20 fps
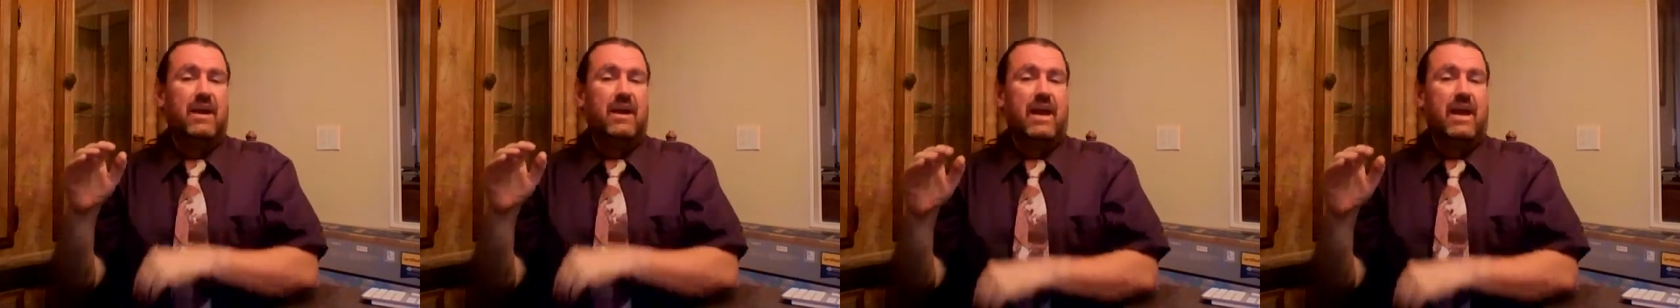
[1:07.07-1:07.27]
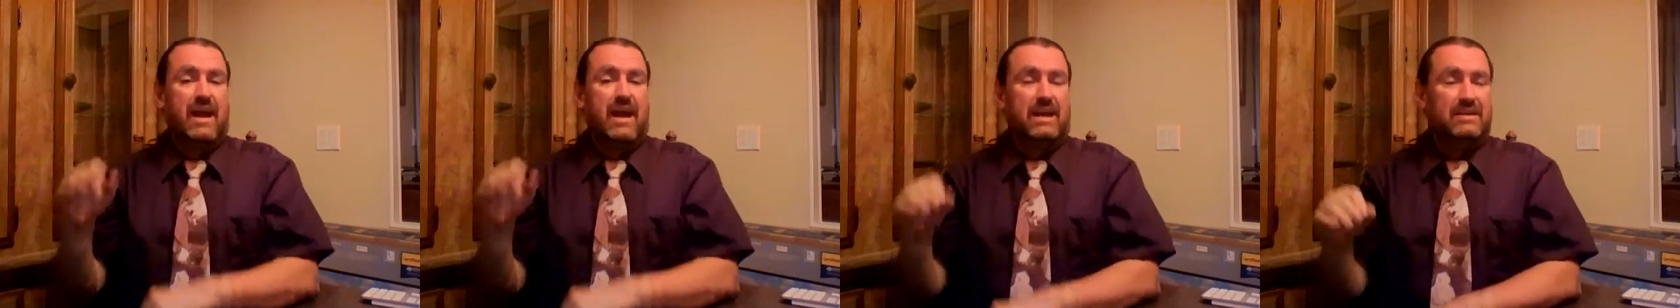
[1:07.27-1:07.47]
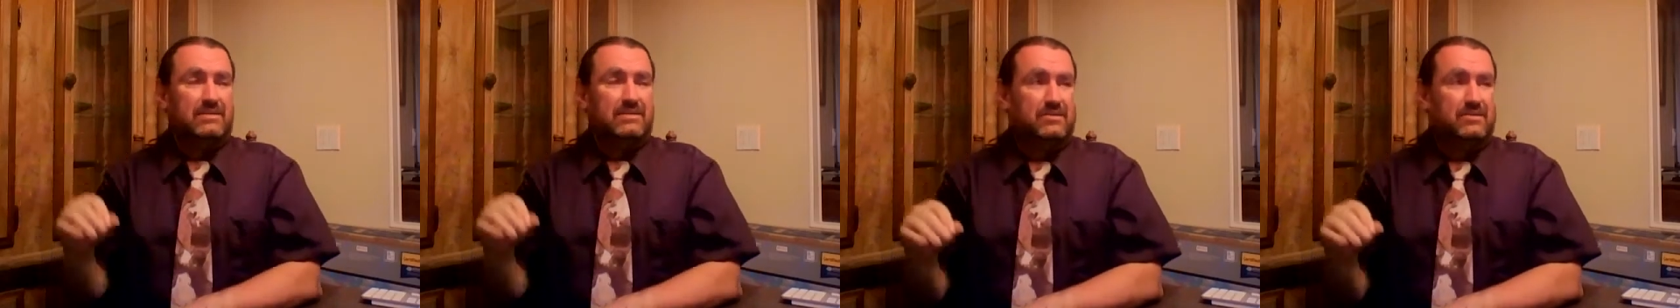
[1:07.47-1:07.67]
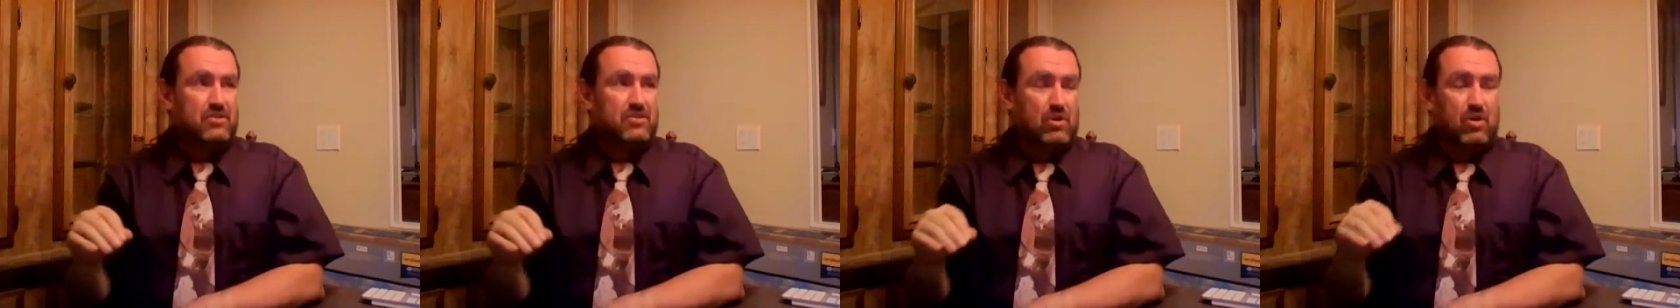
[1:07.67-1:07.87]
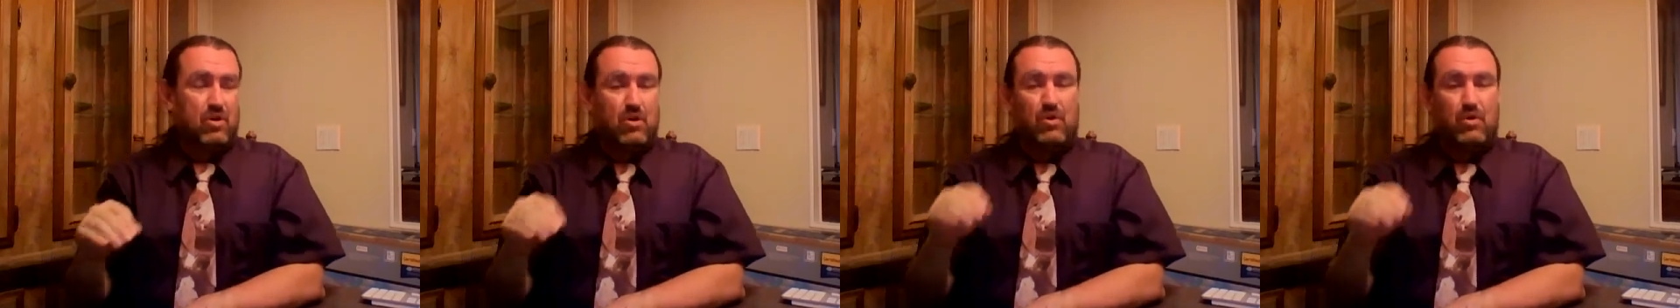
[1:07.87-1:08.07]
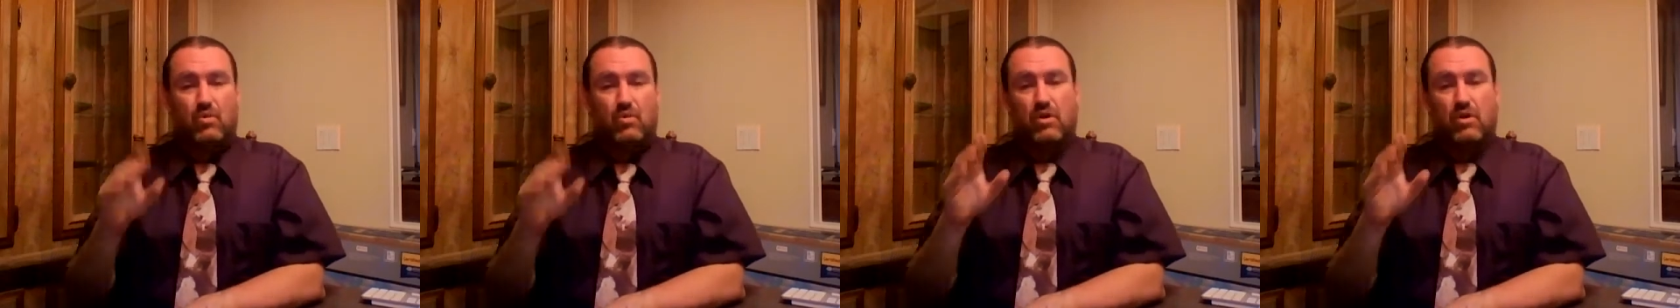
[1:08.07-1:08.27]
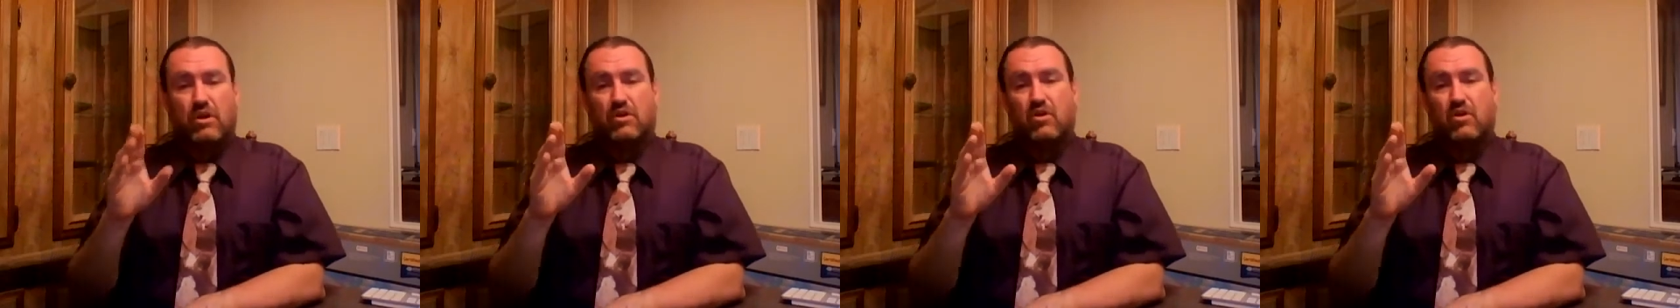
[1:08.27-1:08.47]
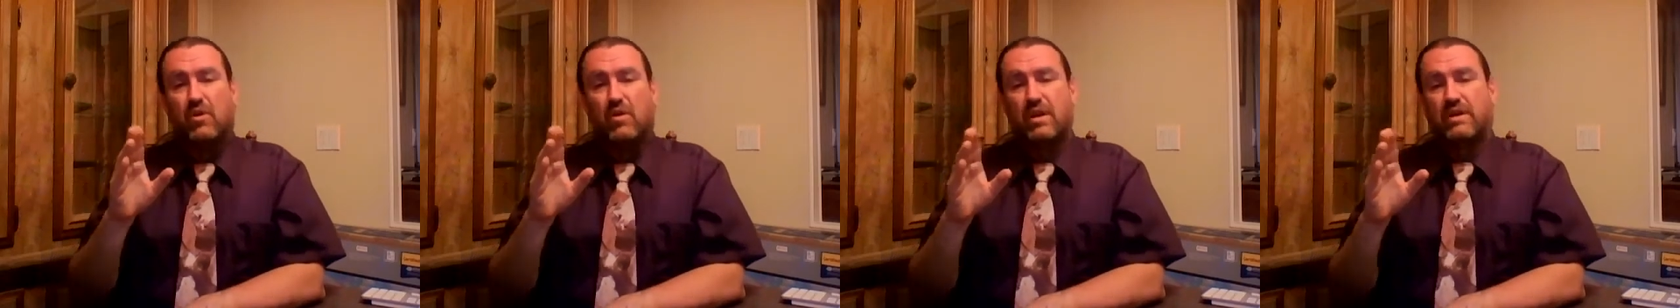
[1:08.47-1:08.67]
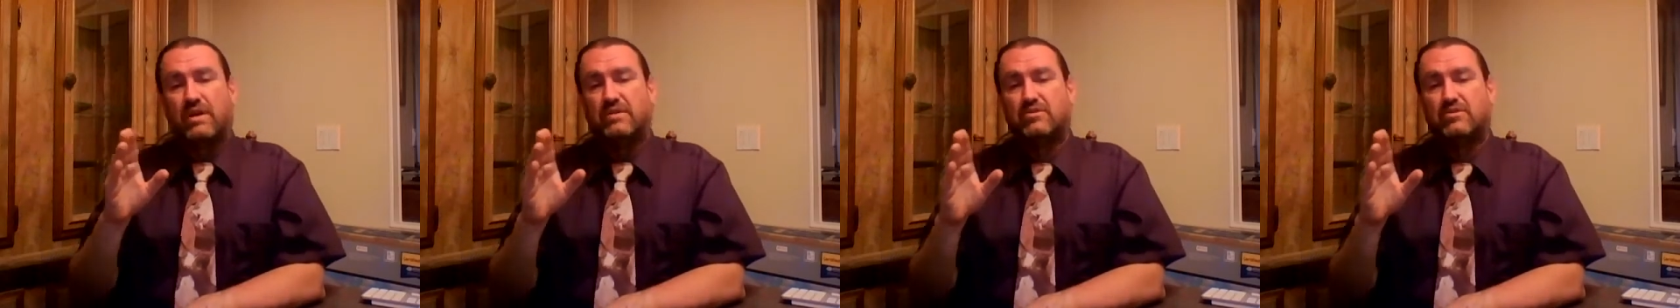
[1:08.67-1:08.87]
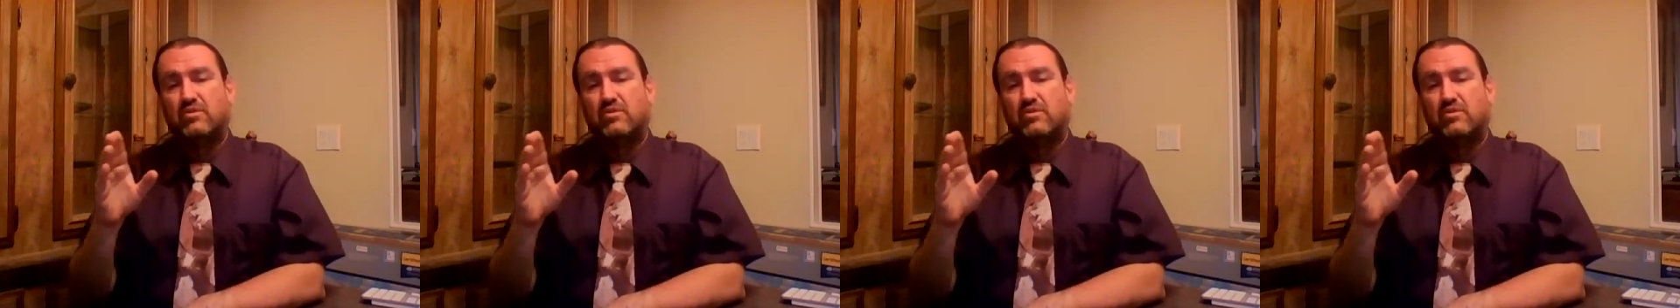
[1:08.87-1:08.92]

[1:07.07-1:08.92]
And so we're going